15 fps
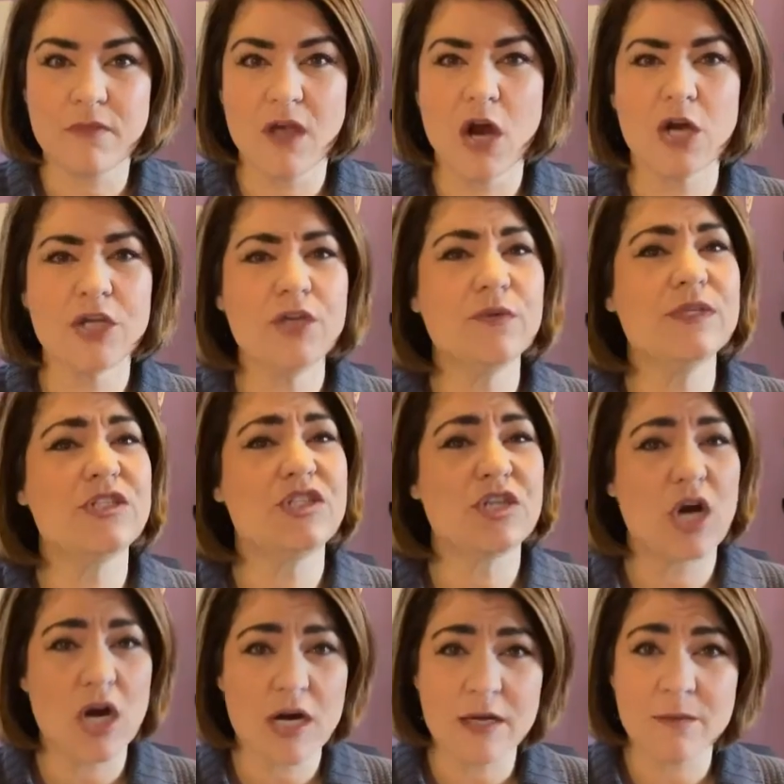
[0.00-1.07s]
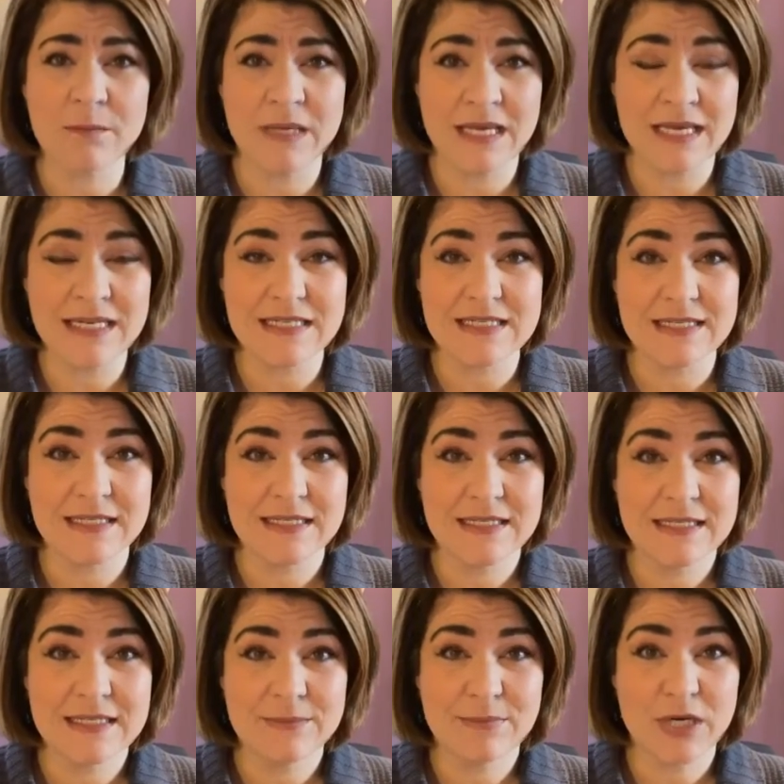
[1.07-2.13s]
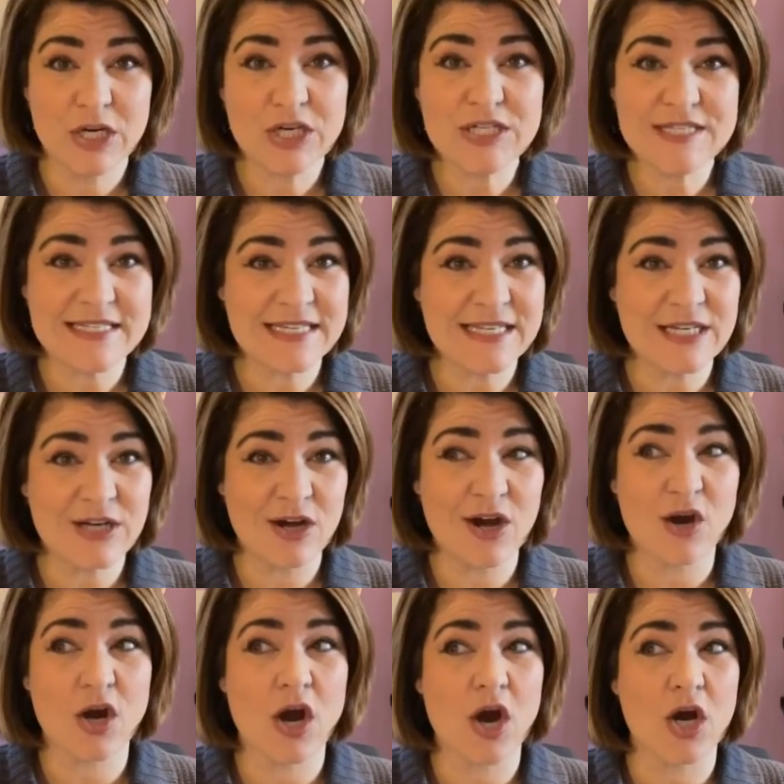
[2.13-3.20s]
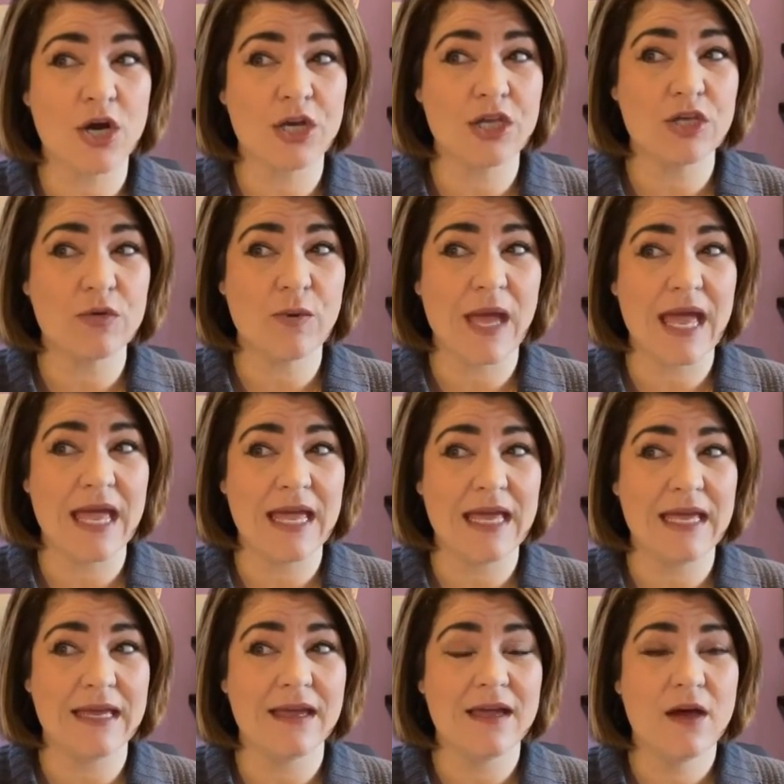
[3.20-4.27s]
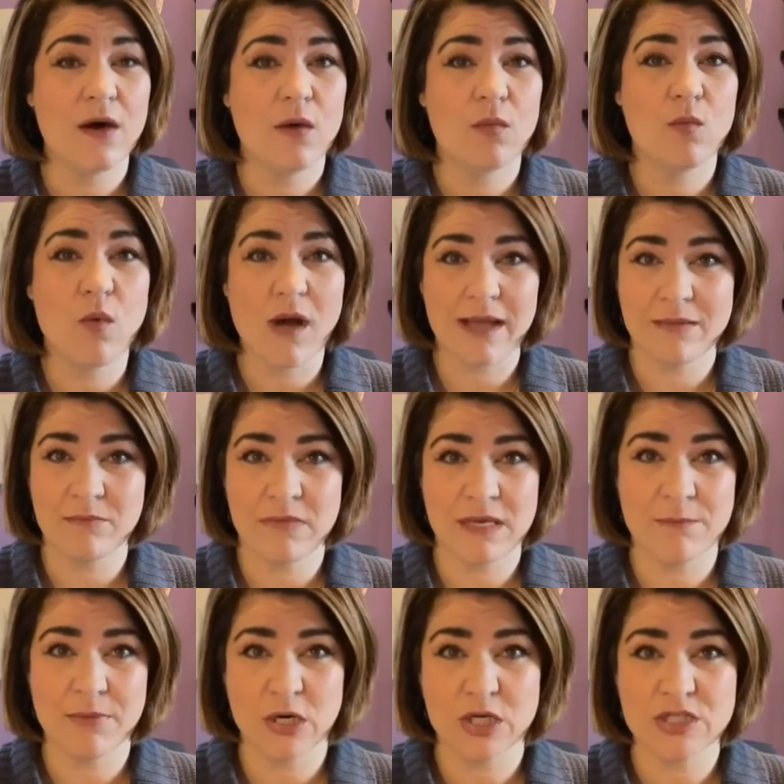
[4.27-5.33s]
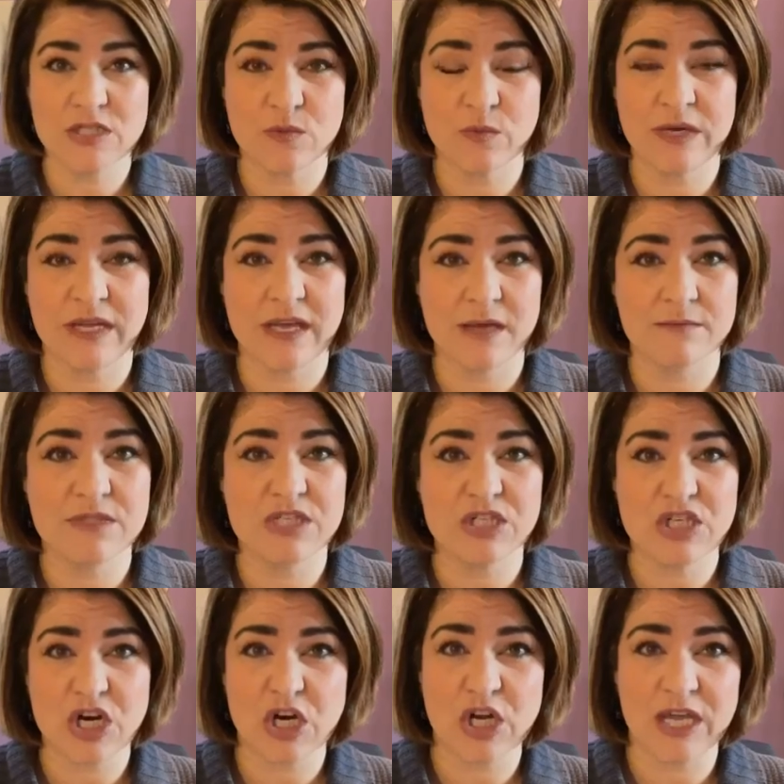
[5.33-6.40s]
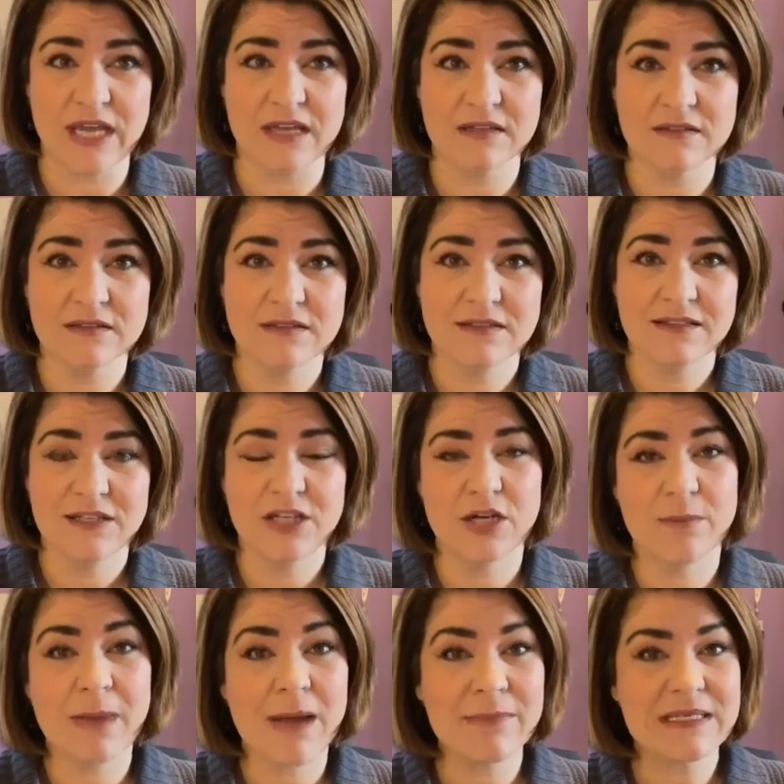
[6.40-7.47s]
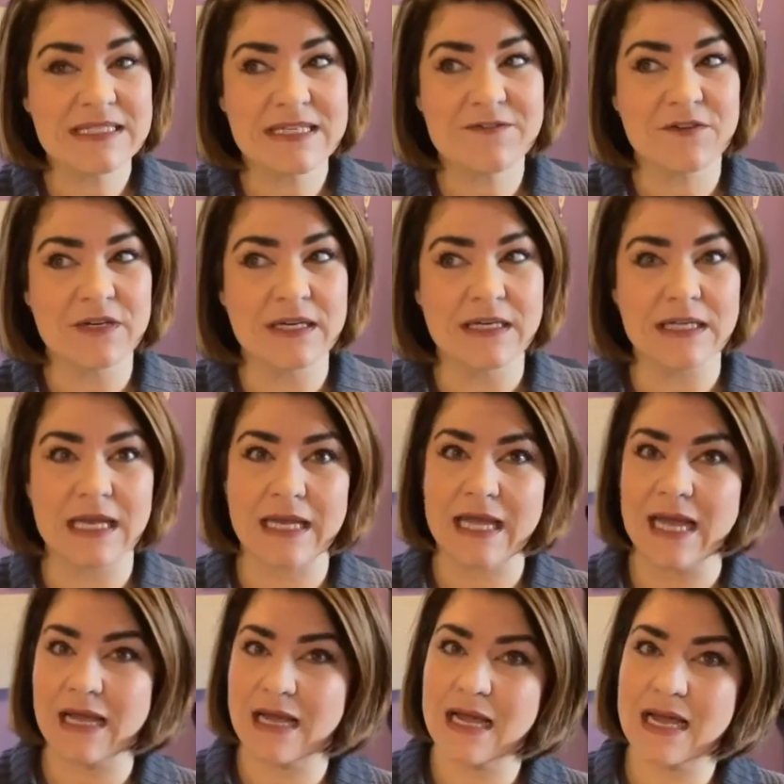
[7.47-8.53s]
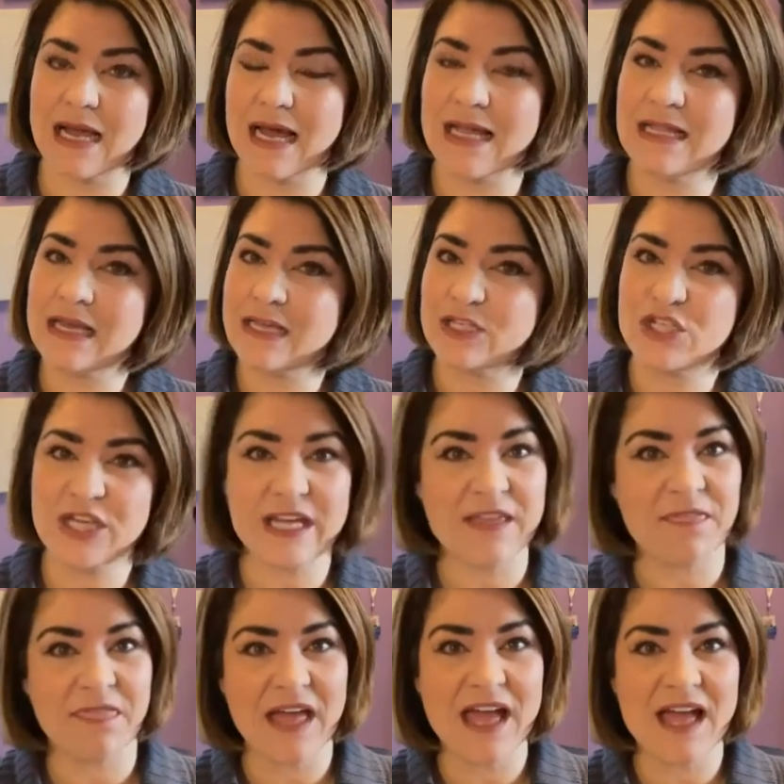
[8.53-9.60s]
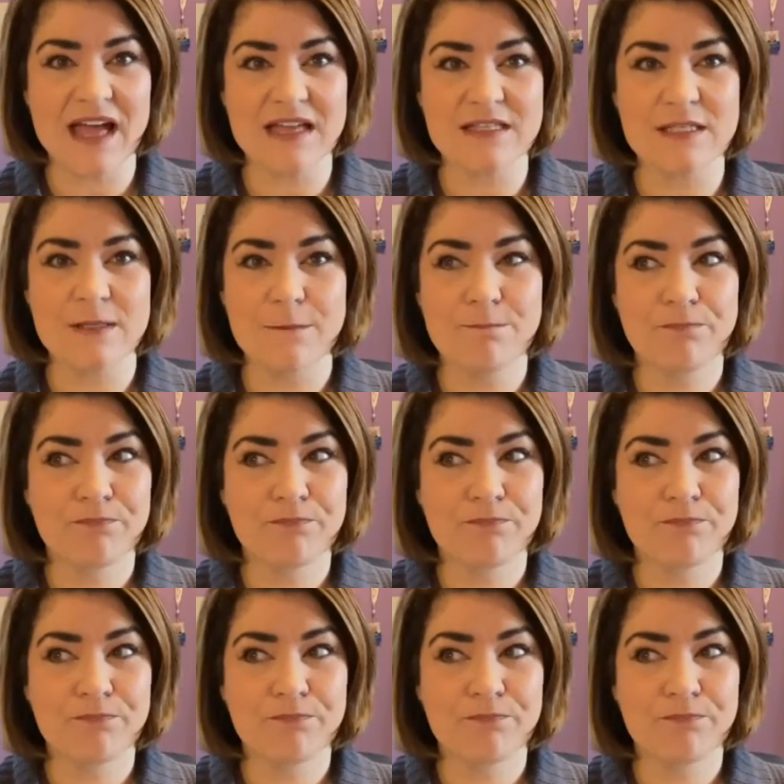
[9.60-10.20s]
are you a dark meat person or are you a white meat person when it comes to turkey? You know, it might be different. Like, I like chicken thighs